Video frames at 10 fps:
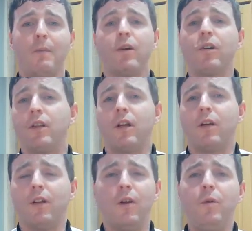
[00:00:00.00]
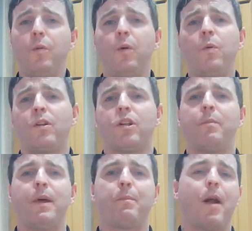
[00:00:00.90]
because who wants to
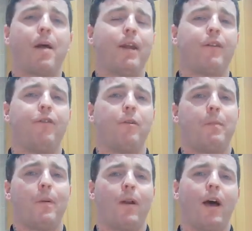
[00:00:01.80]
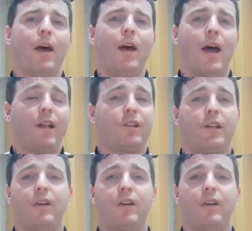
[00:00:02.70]
be a Premier League footballer and